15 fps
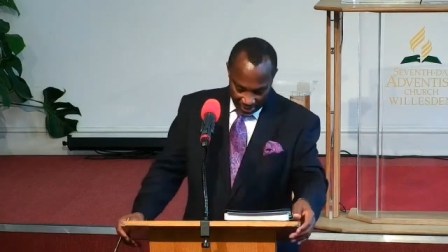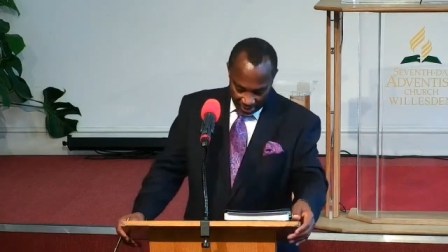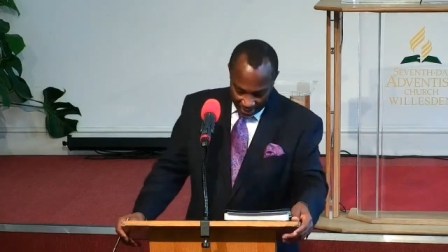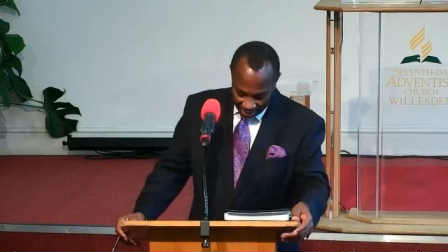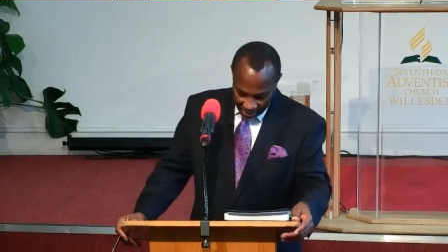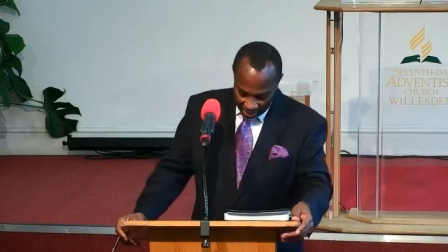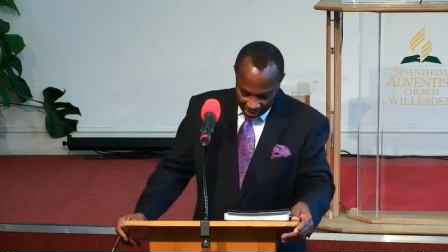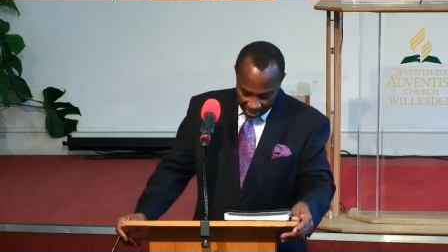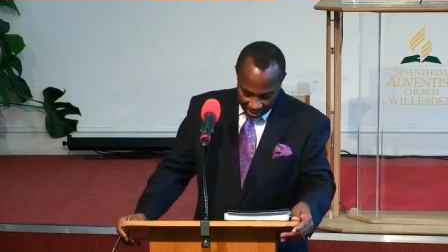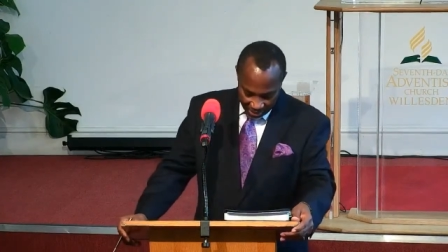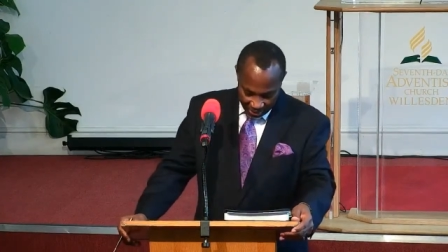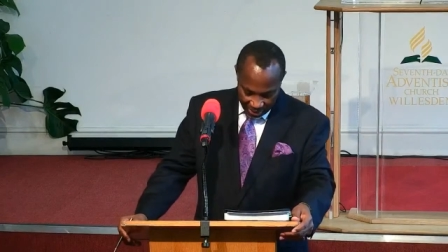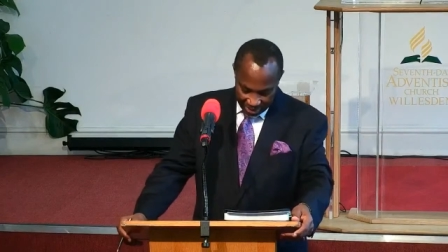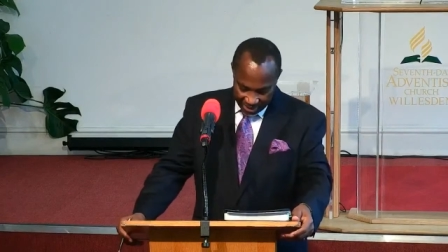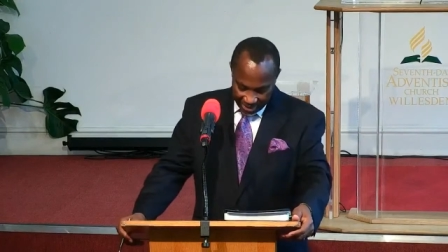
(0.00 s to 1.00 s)
that Jesus
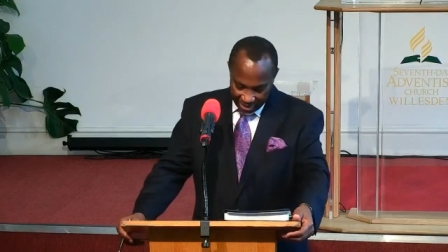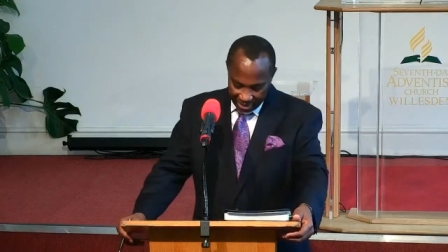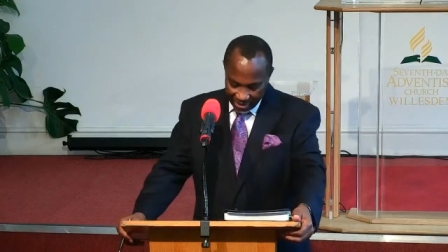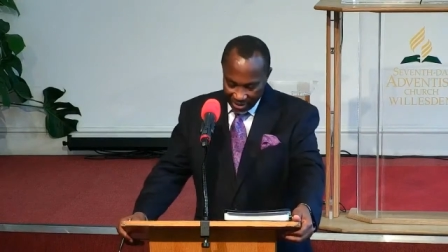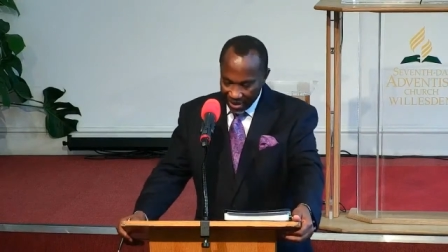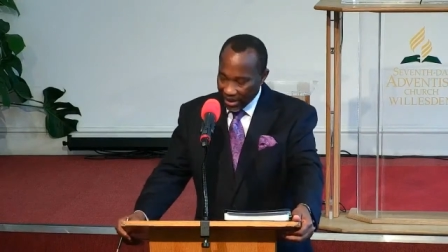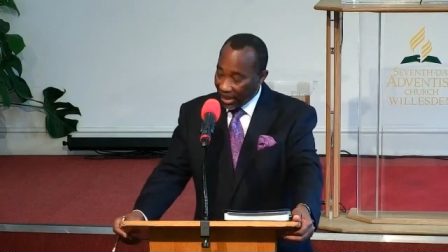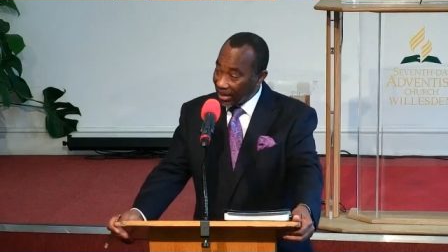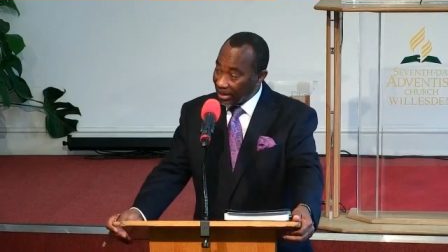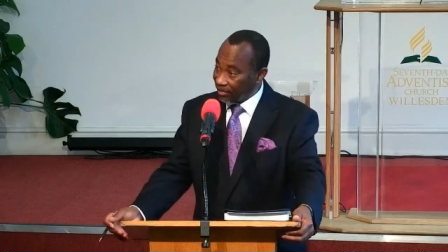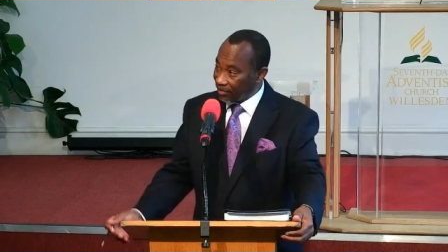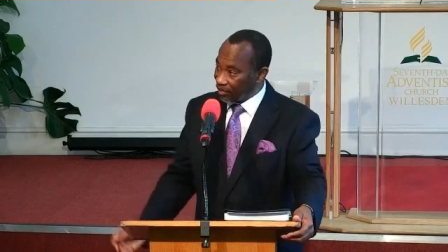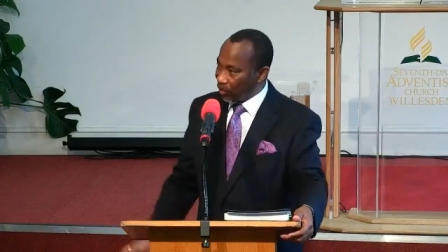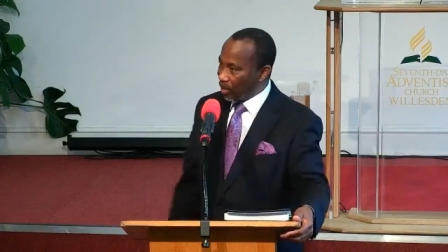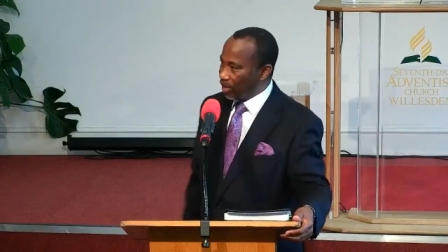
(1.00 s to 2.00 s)
Christ is the light
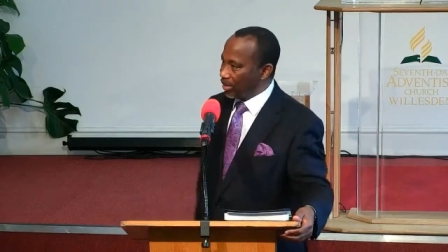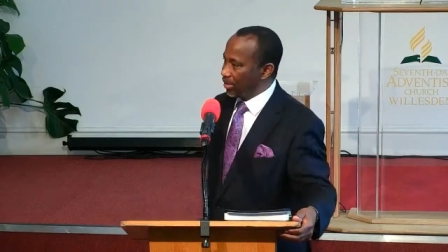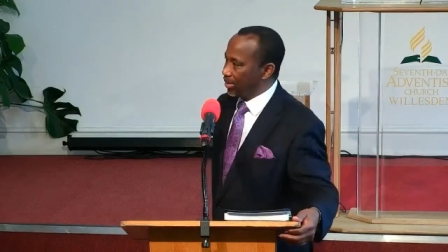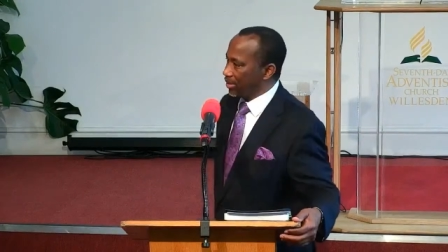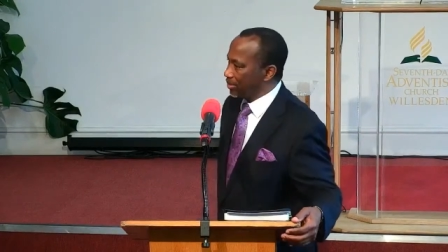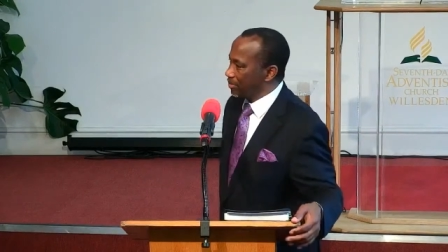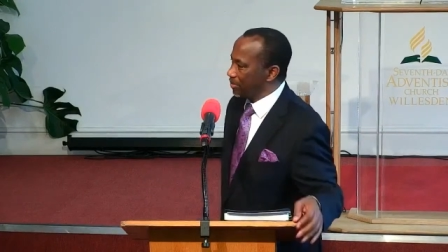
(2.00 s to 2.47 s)
of the world.